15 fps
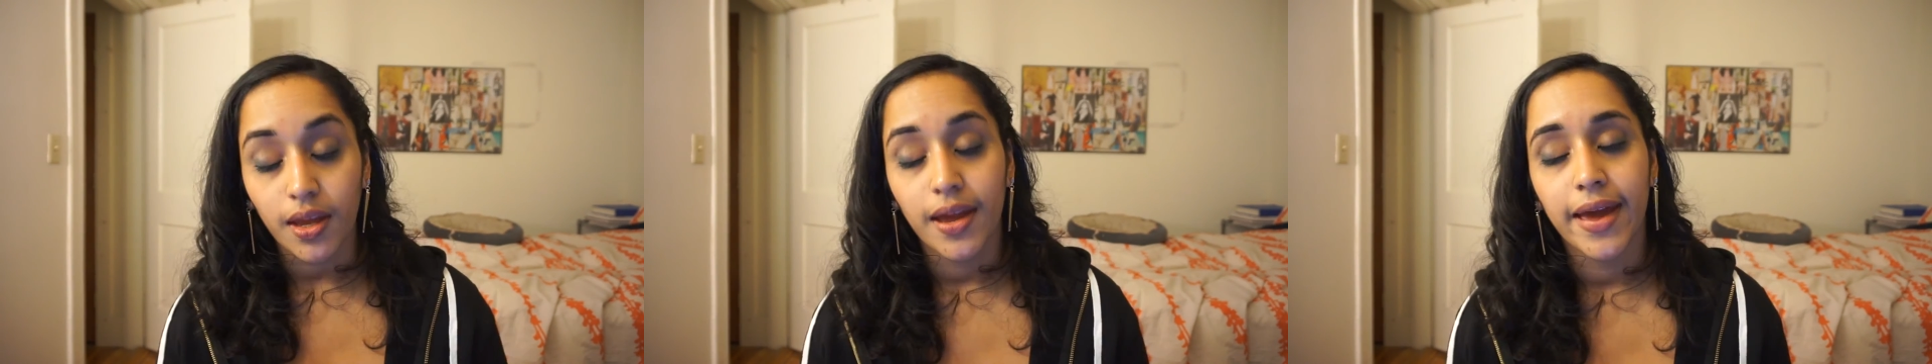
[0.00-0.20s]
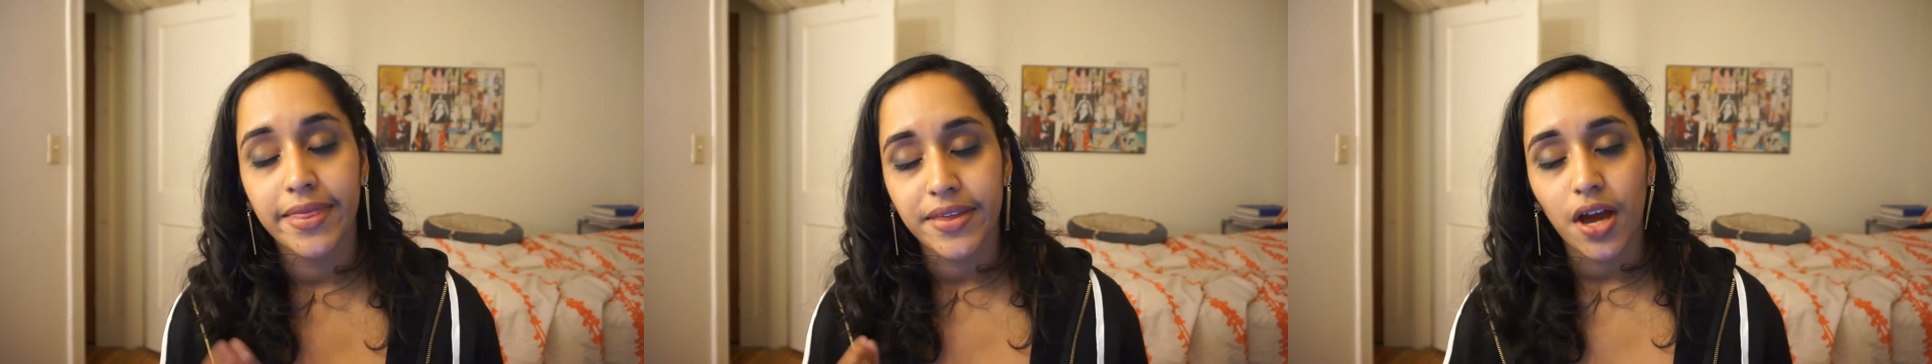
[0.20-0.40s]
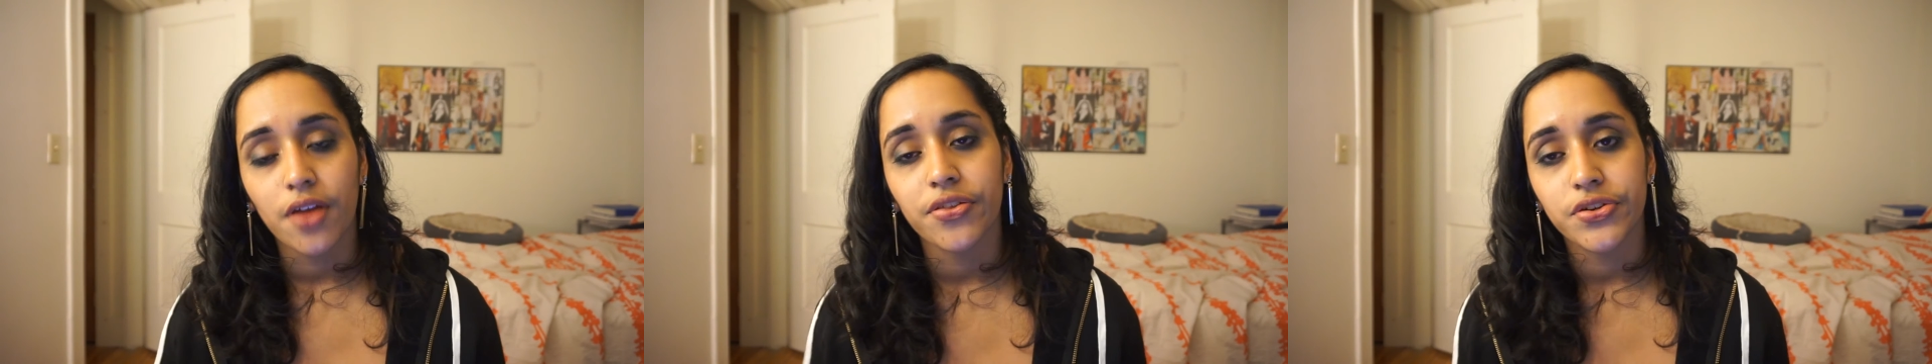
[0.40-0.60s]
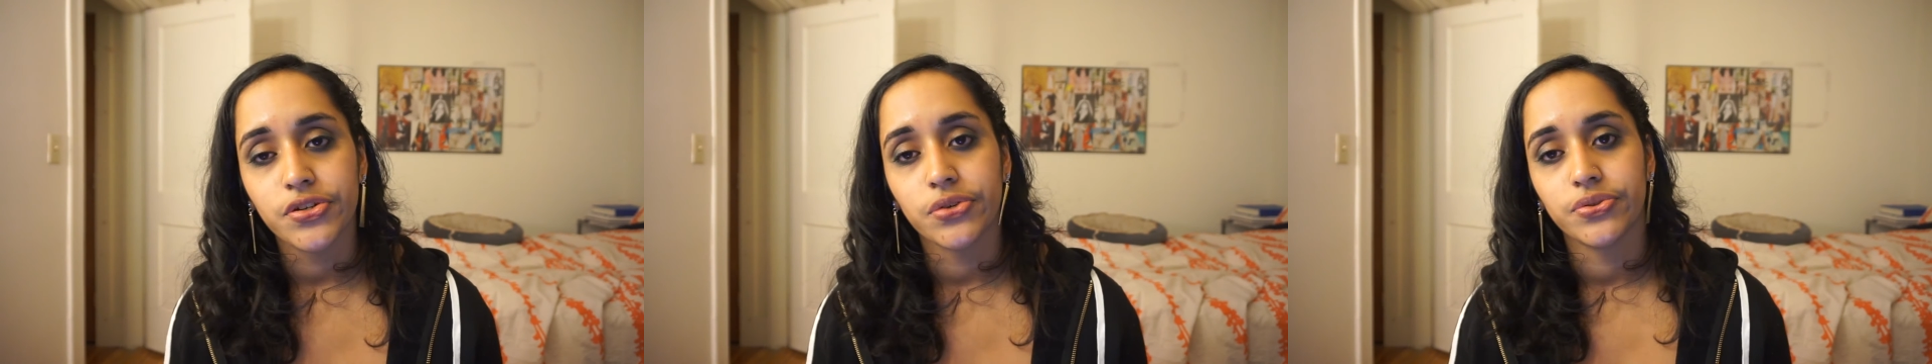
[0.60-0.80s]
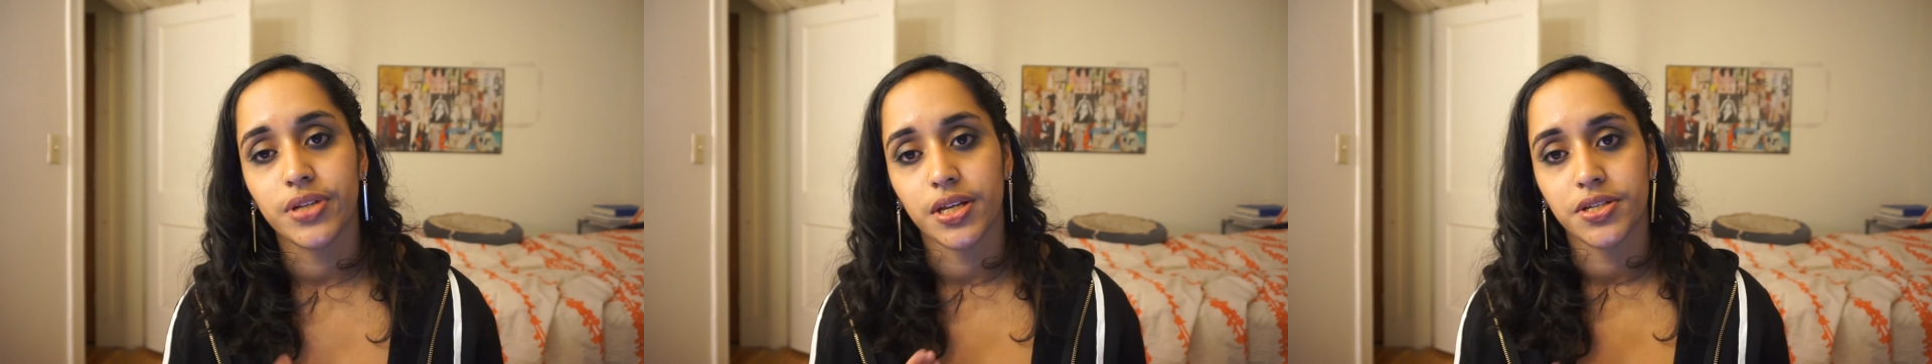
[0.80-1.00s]
And the author's
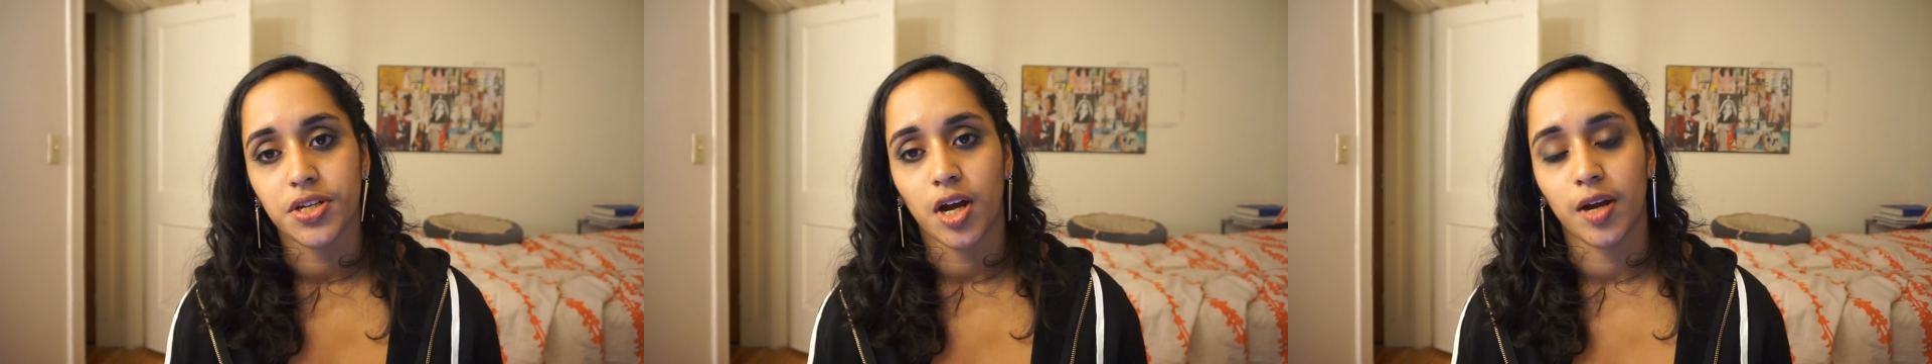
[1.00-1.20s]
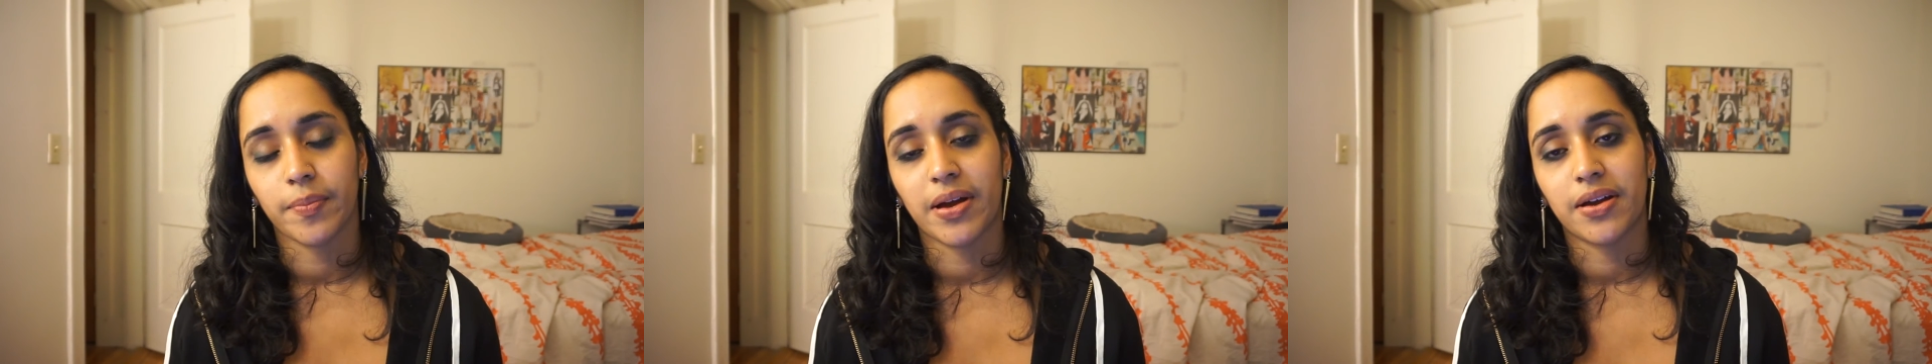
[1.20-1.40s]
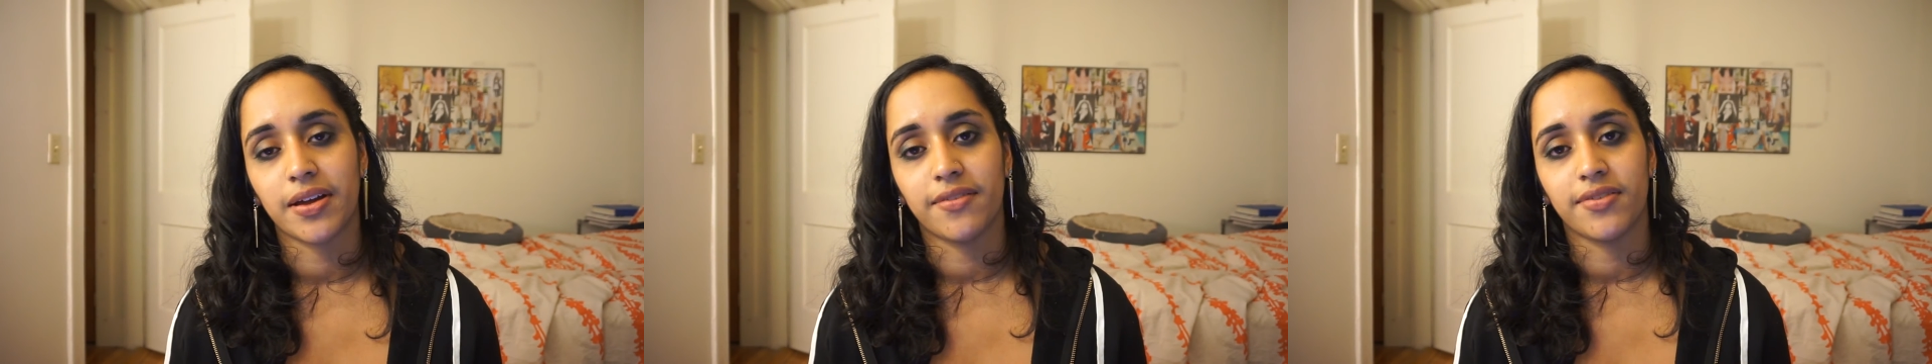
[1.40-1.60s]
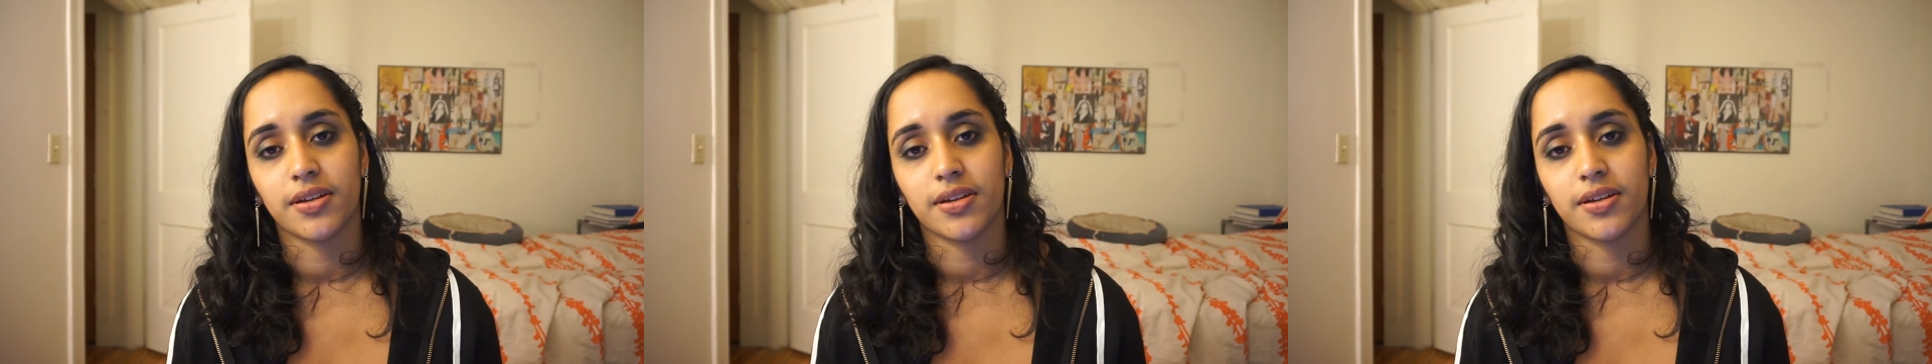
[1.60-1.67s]
note does talk about